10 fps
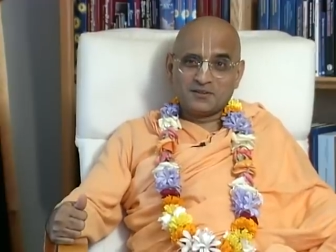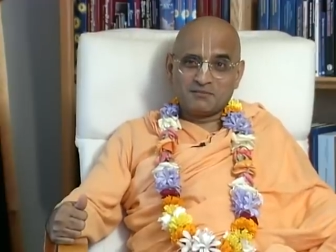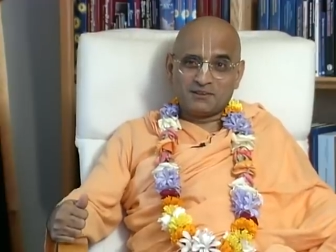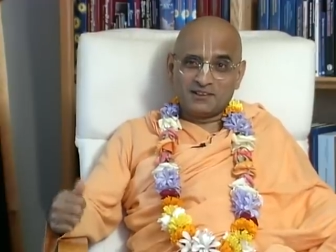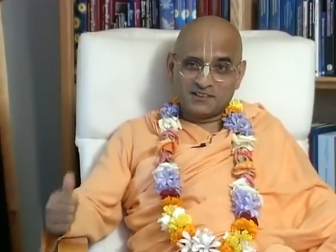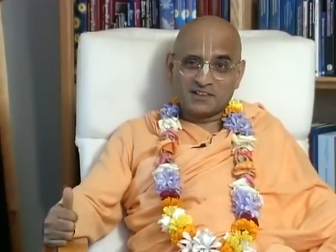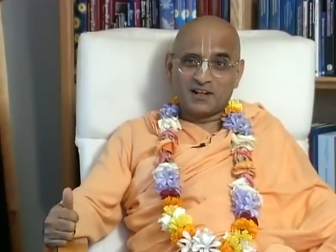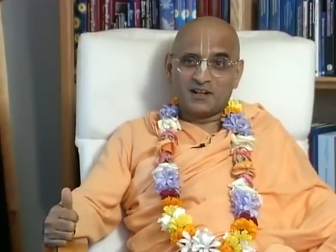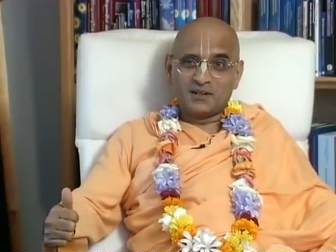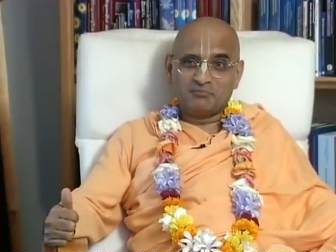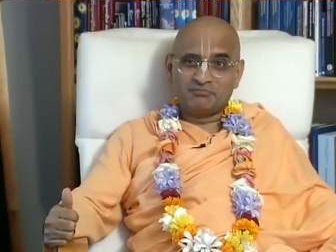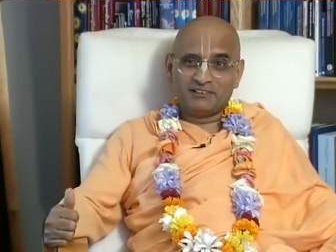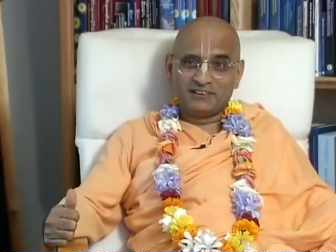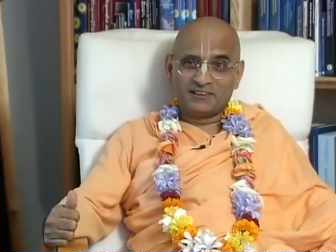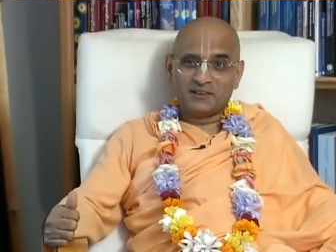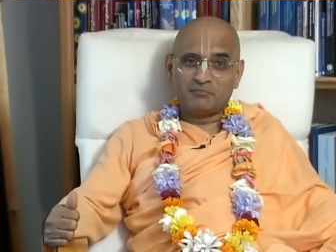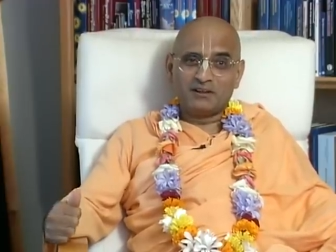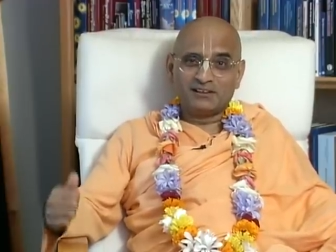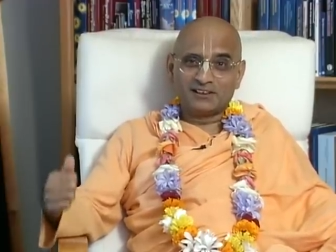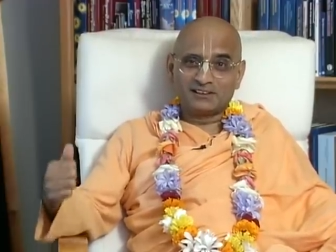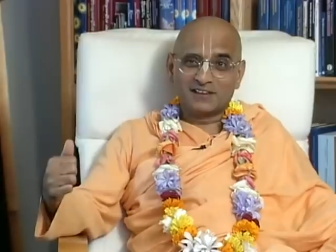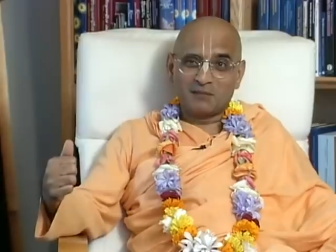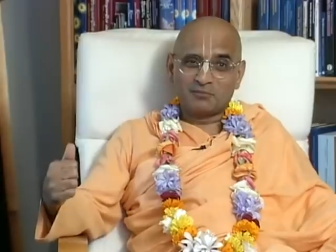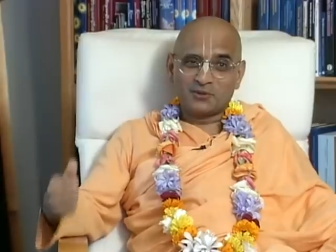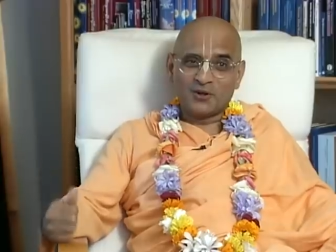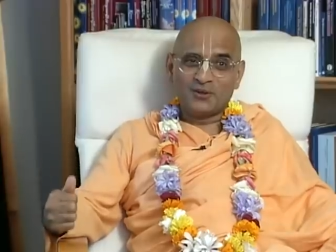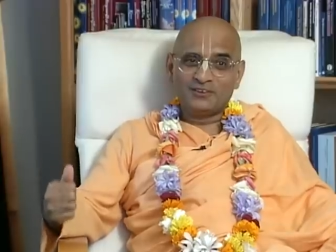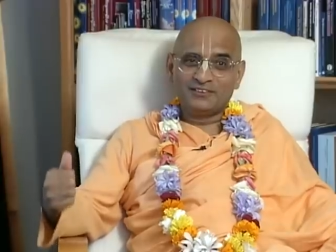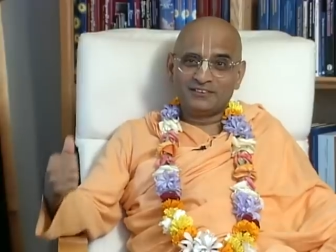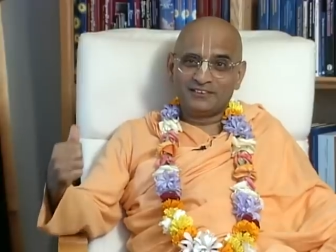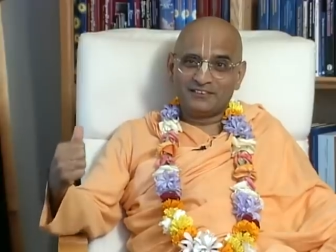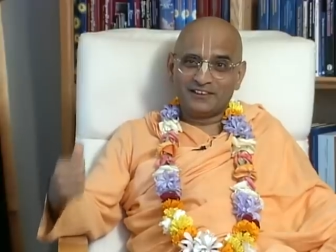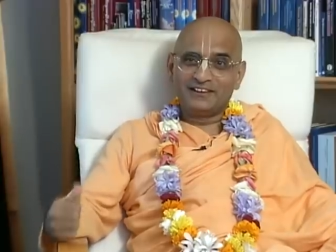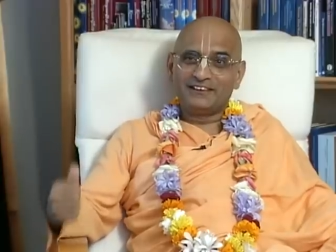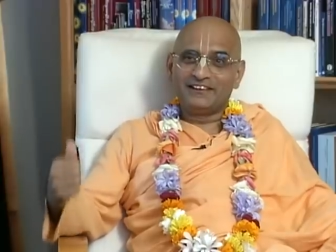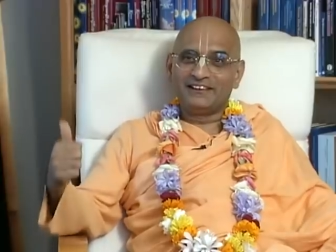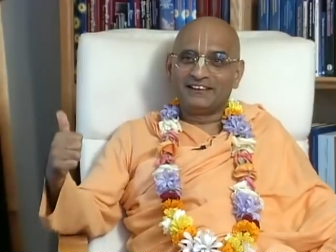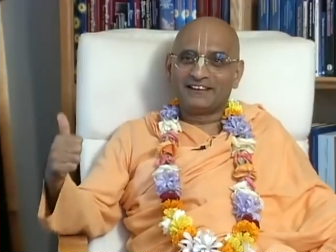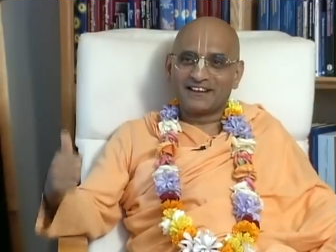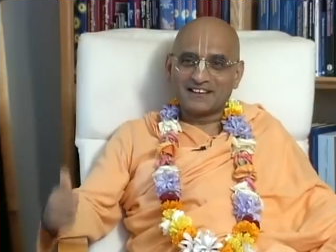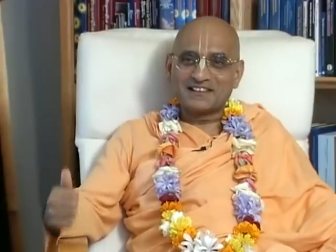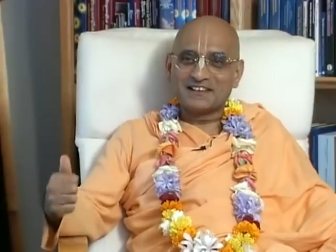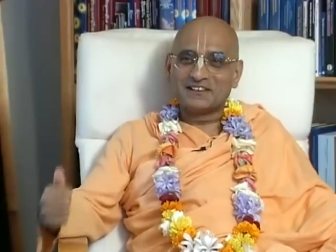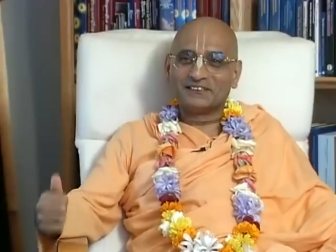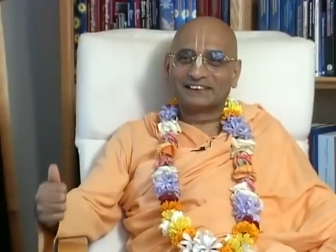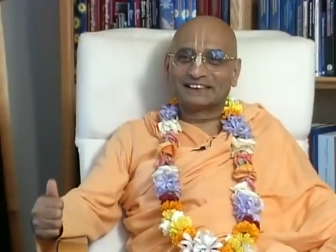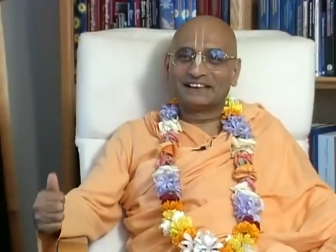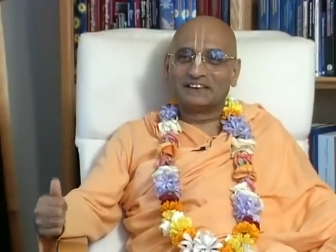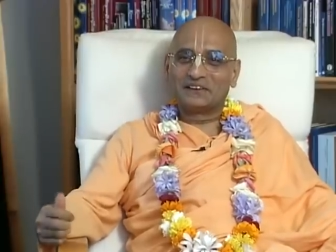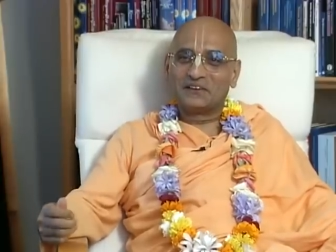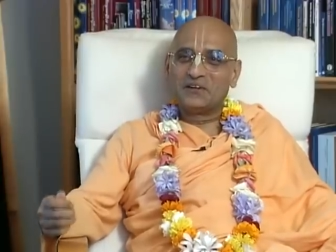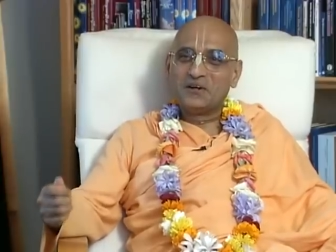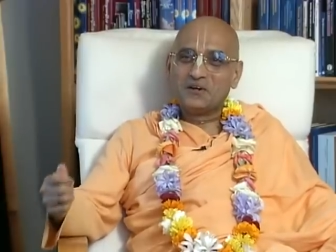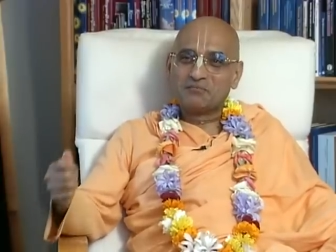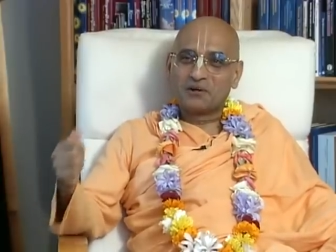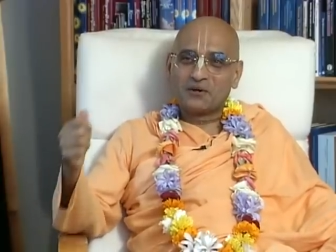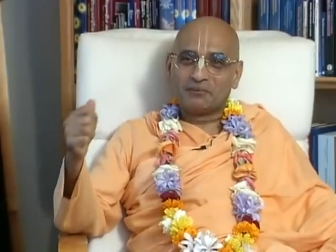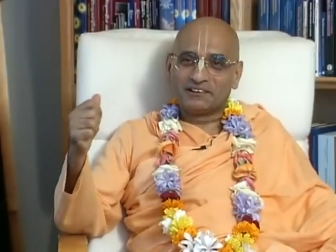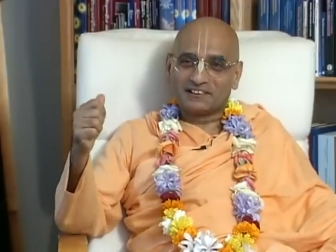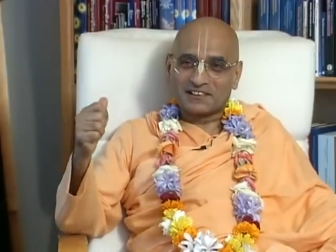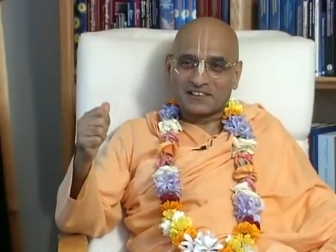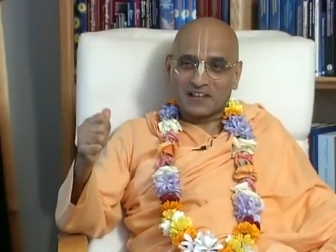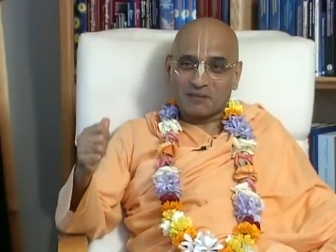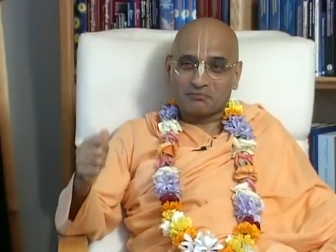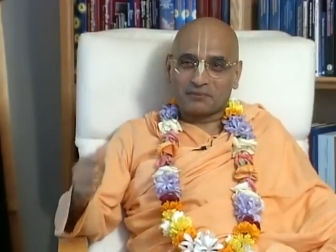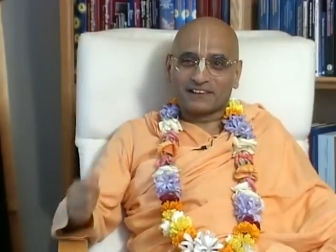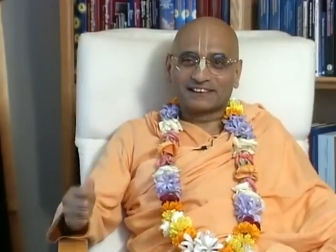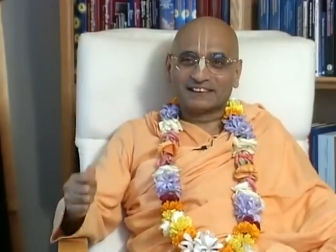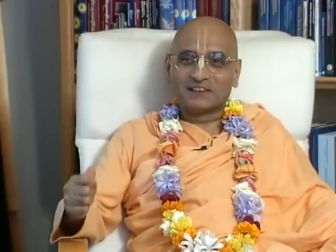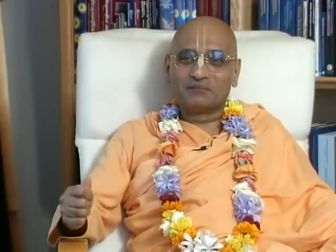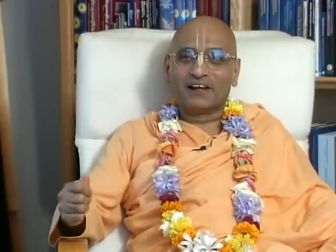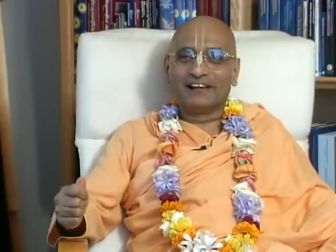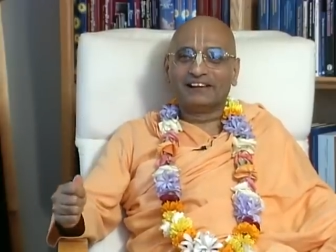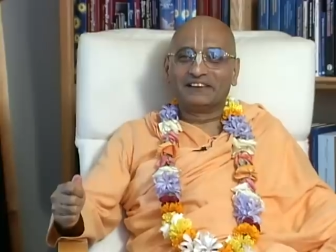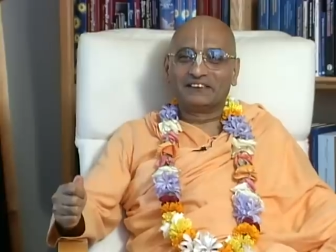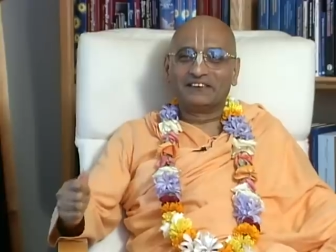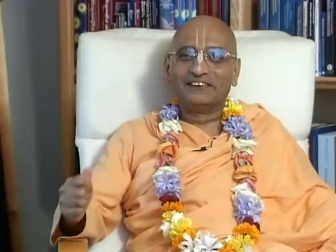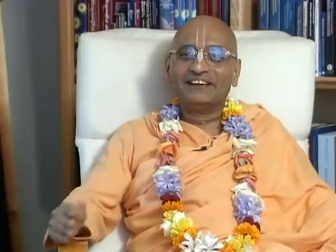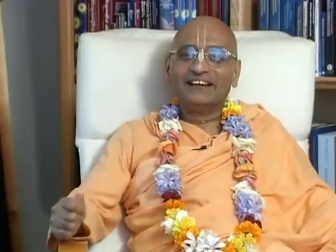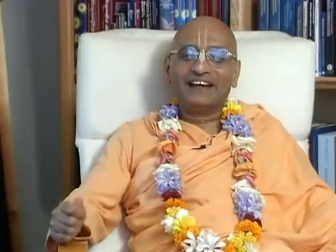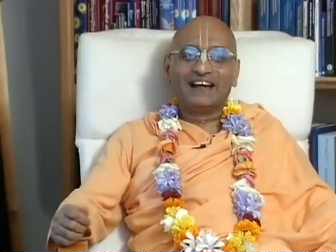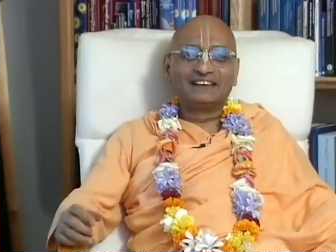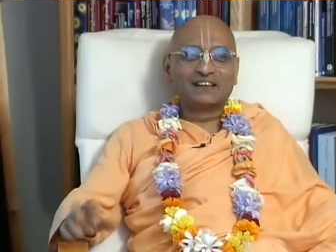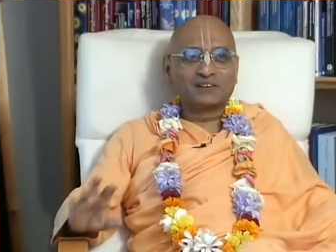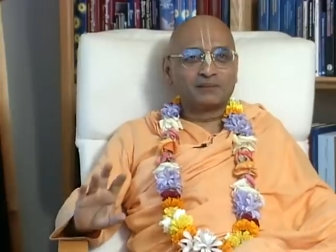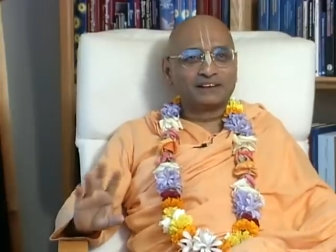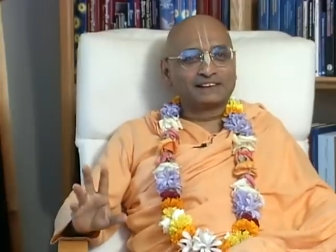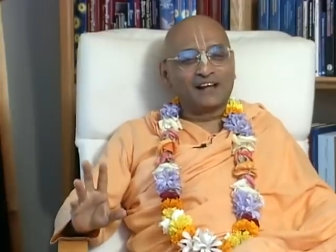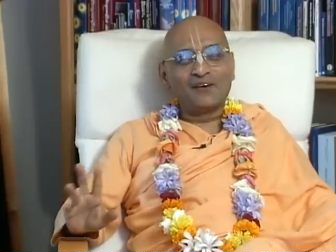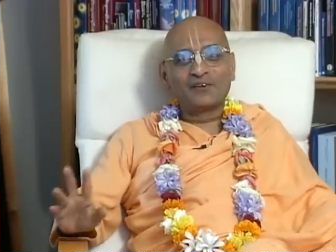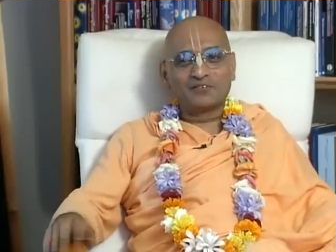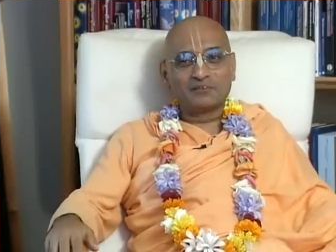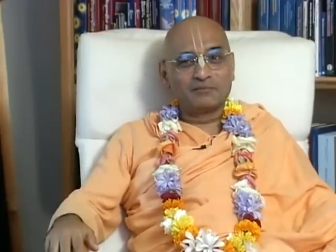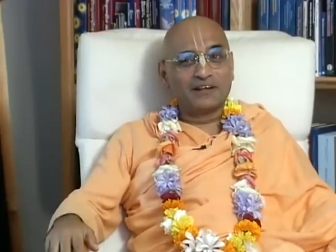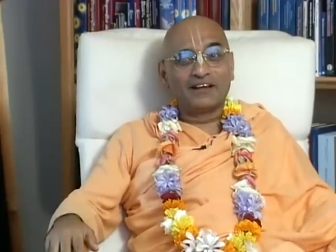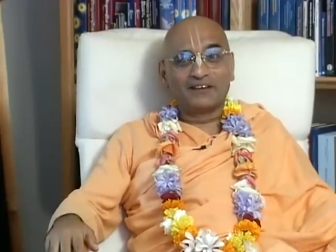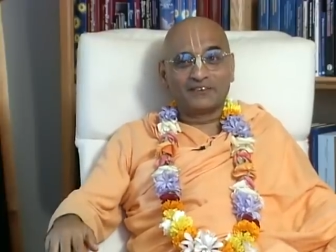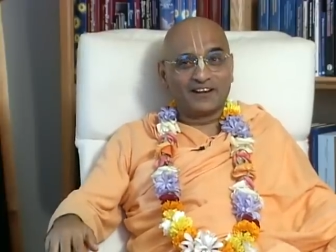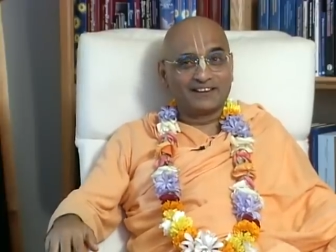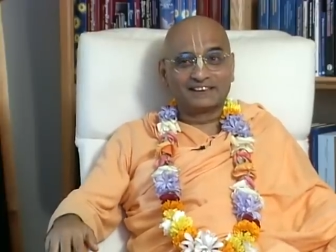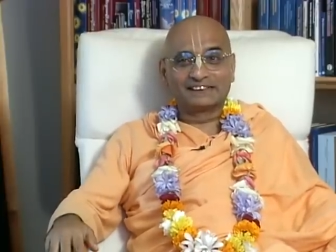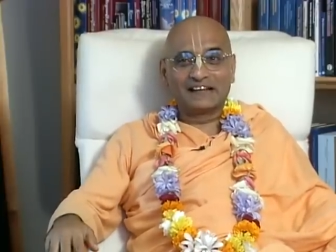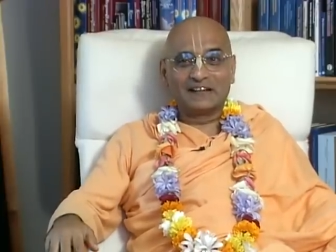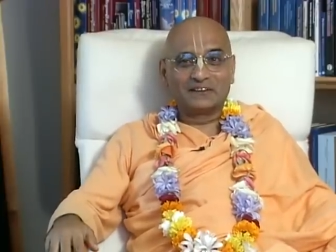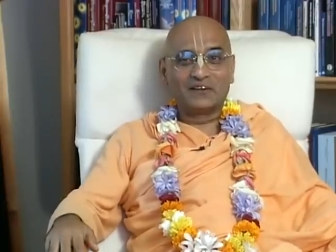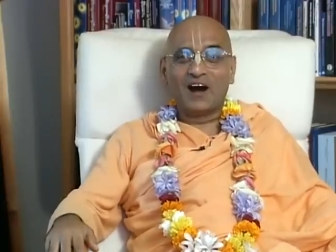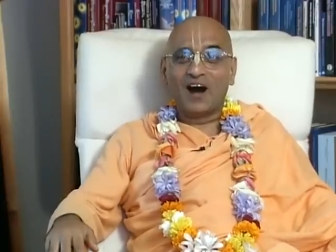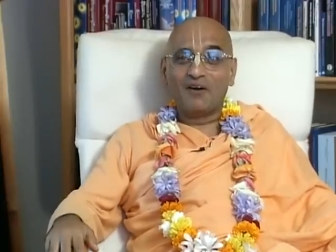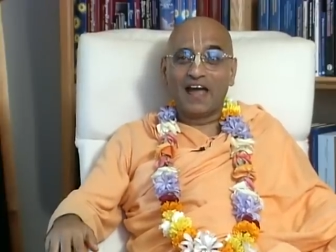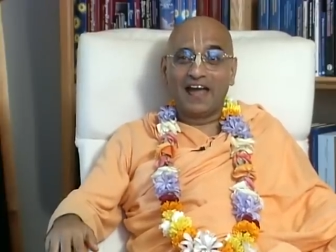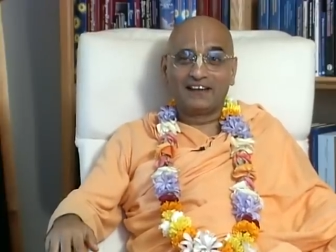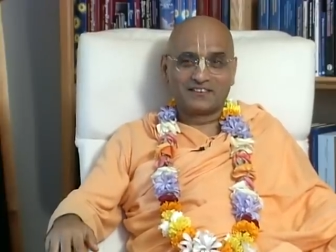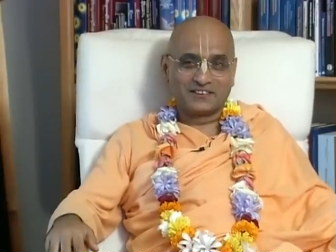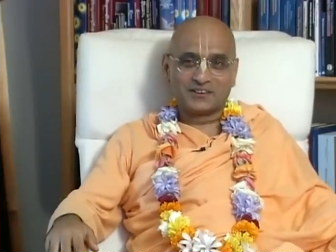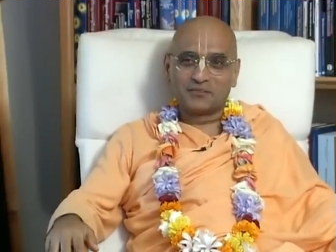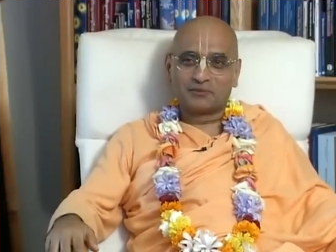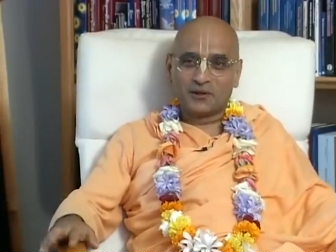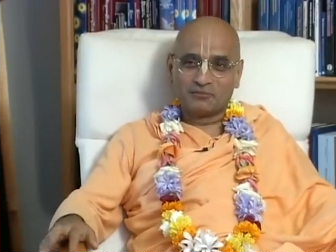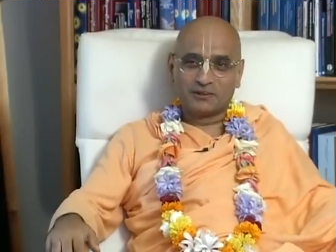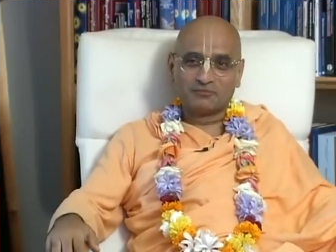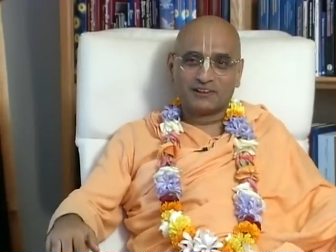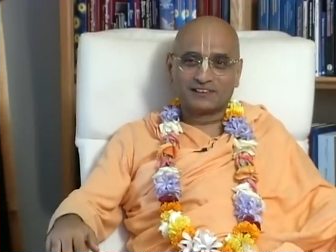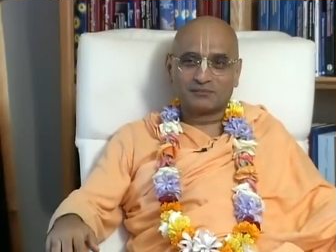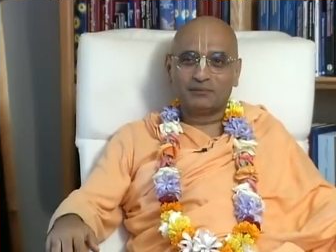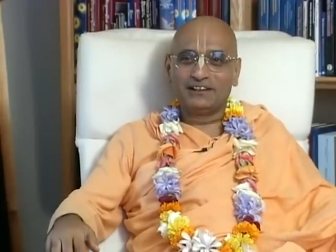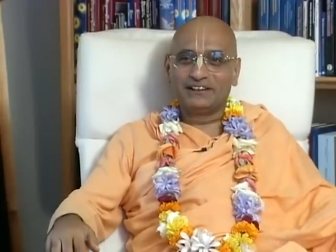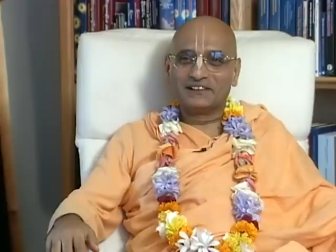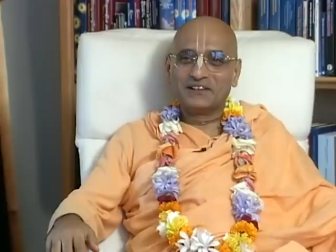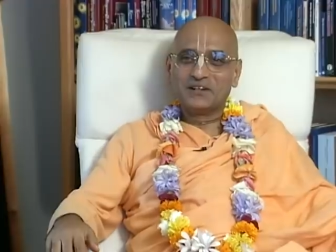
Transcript: But this time, the bell just kept on ringing continuously. Prabhupada just kept pressing the bell. And just by the sound of the bell, I could understand, how angry Srila Prabhupada must be.